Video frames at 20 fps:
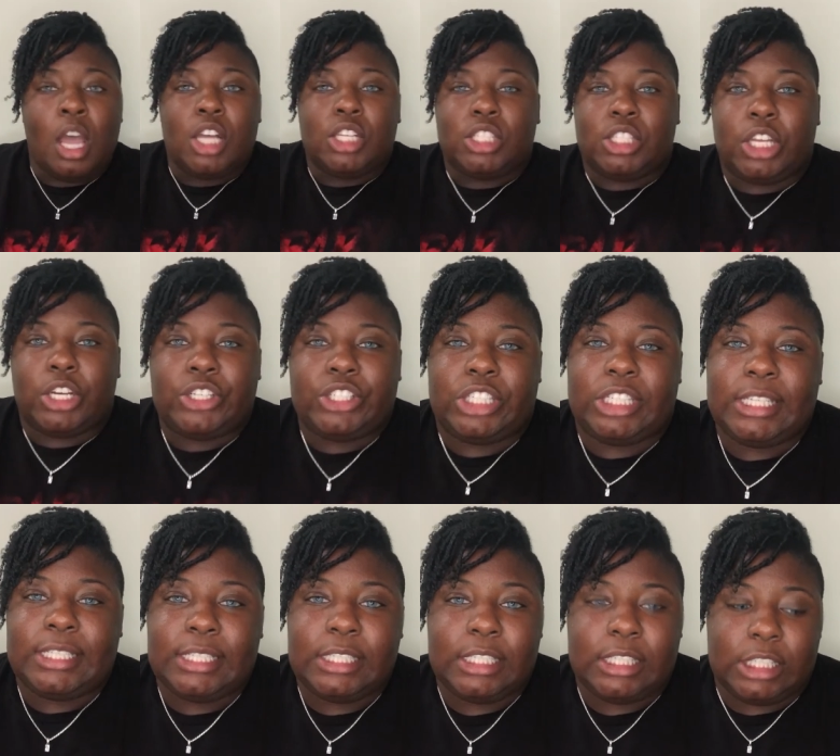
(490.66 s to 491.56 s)
So
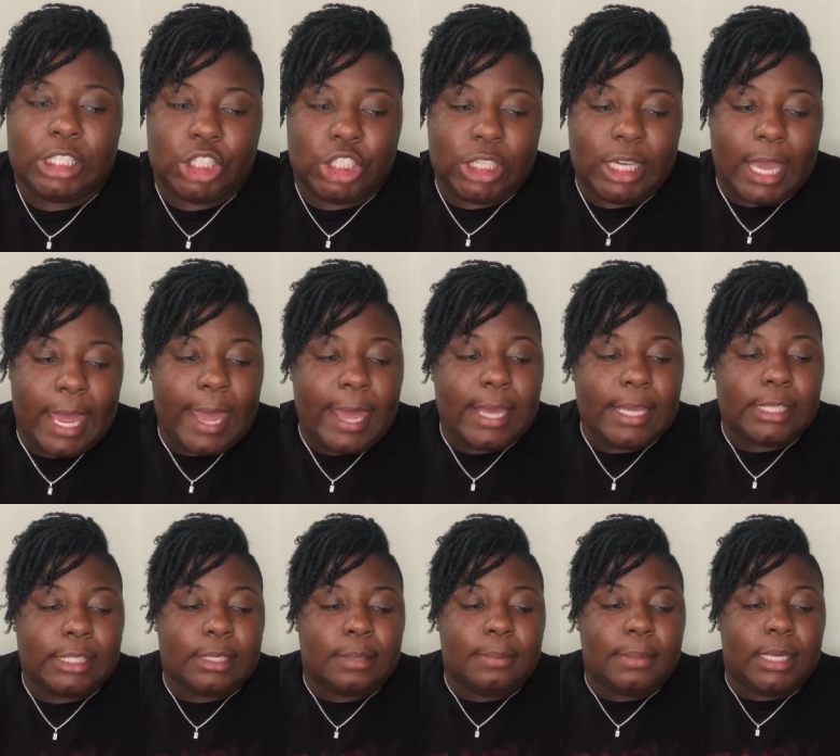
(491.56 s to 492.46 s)
she was she
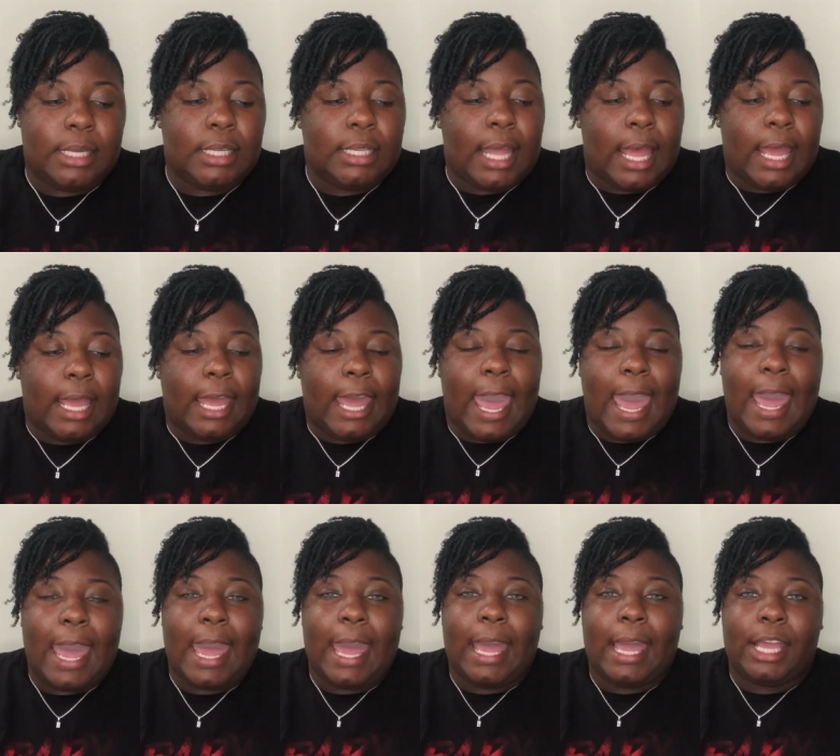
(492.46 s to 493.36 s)
asked me like,
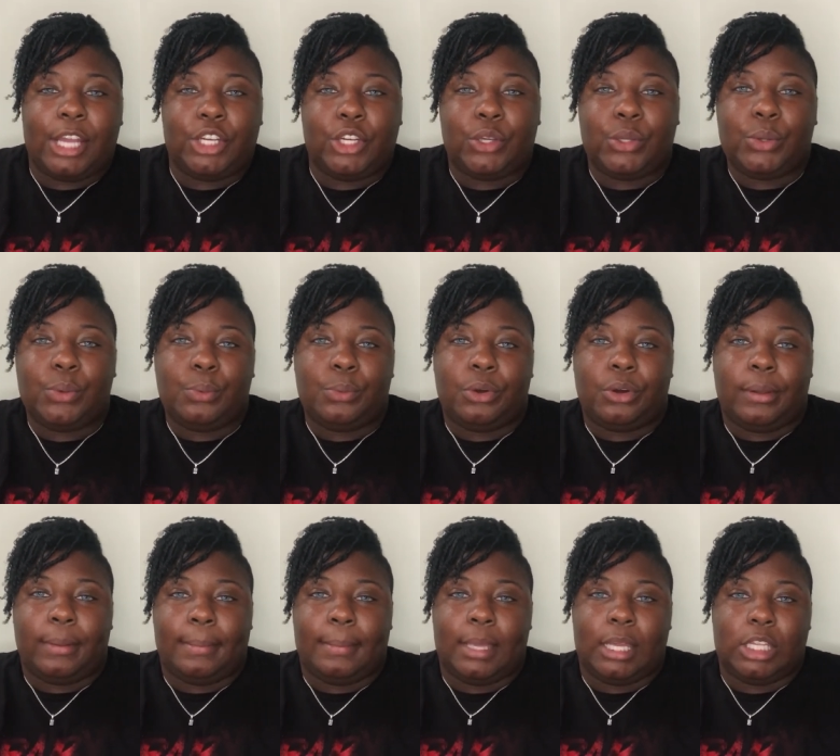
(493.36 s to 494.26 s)
"Hey, do you
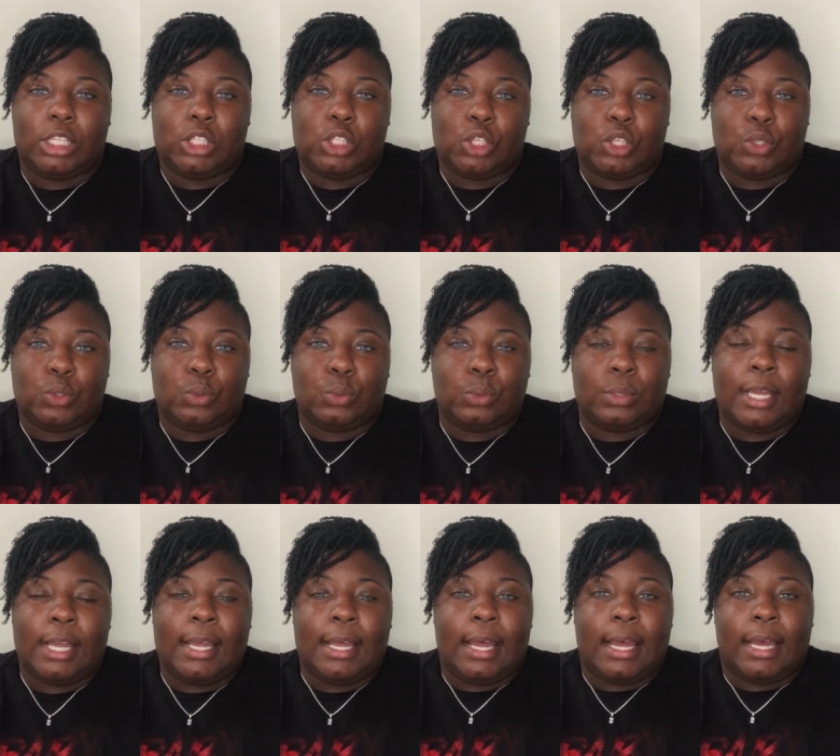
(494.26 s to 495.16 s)
want me to
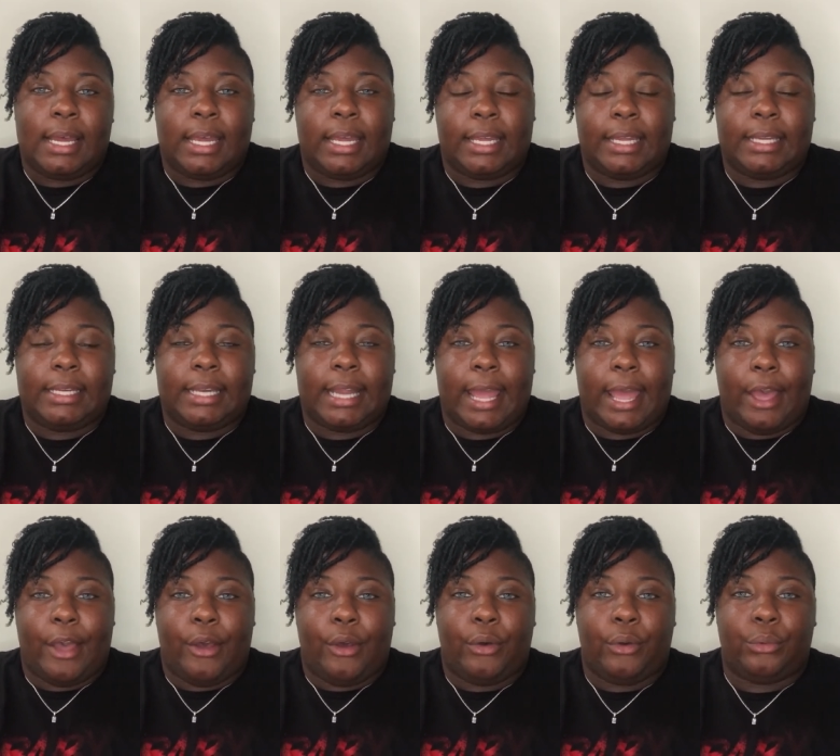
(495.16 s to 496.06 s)
cut
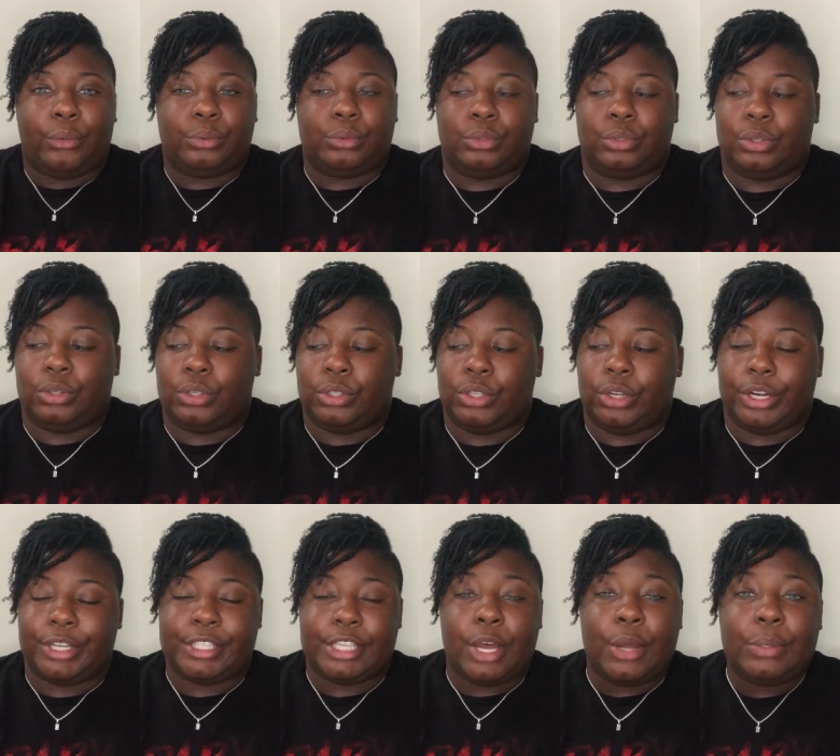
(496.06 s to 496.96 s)
down
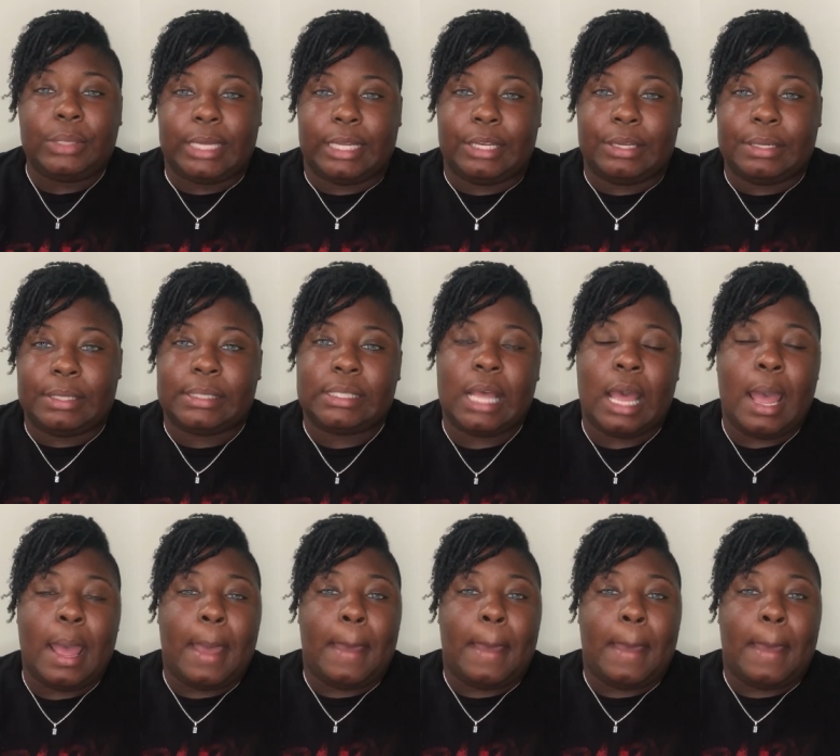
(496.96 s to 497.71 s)
your toenails?"